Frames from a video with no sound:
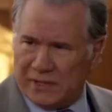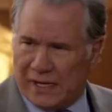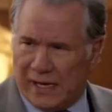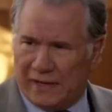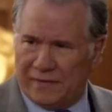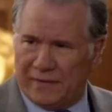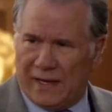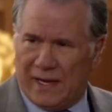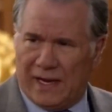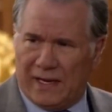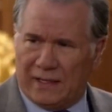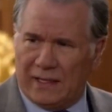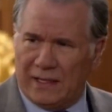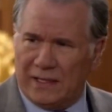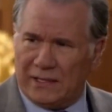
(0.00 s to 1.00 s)
staff,
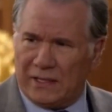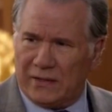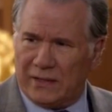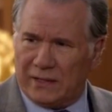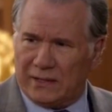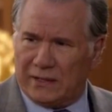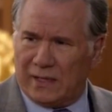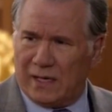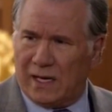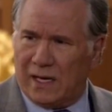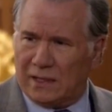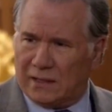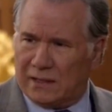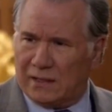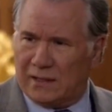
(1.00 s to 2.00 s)
and he's going to the
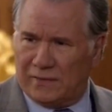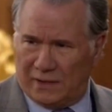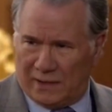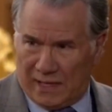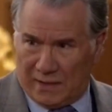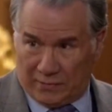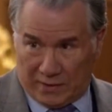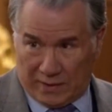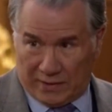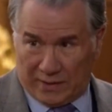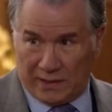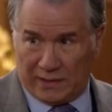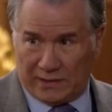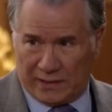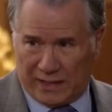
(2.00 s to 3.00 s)
heart of the library
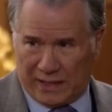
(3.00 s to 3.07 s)
to